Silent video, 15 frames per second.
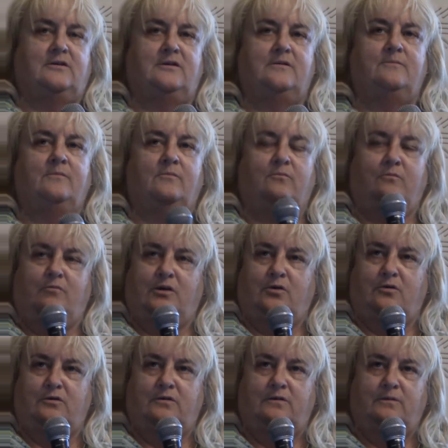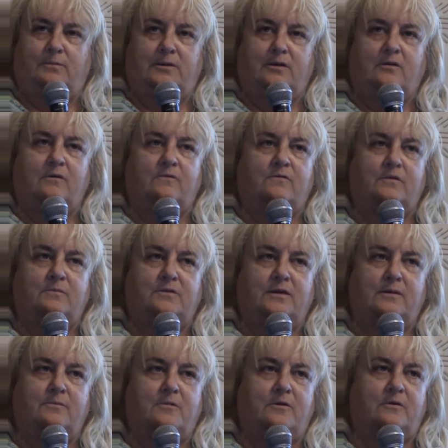Um, we heard the speaker from
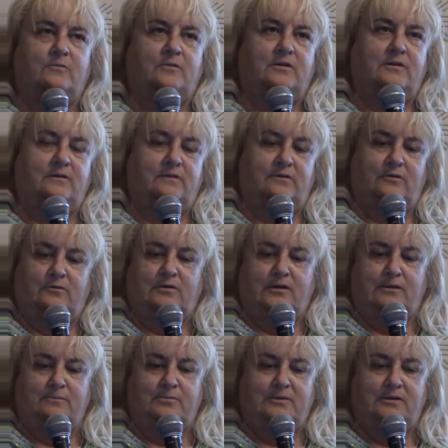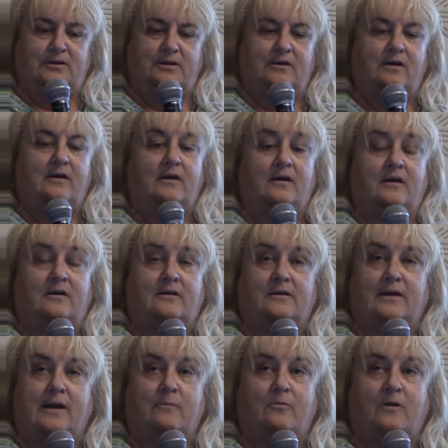Denmark with his new company
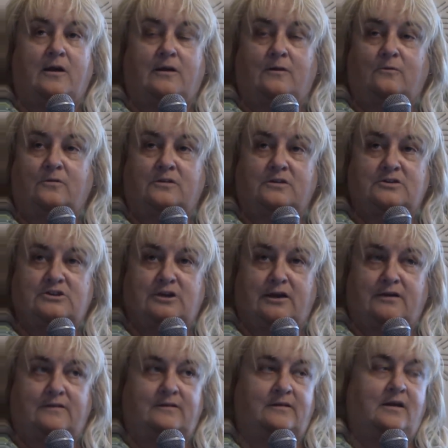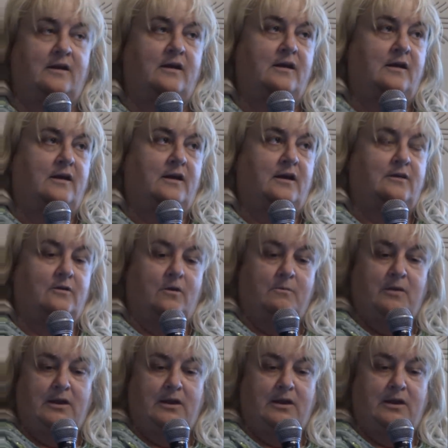collaborating with the Czechs. And there are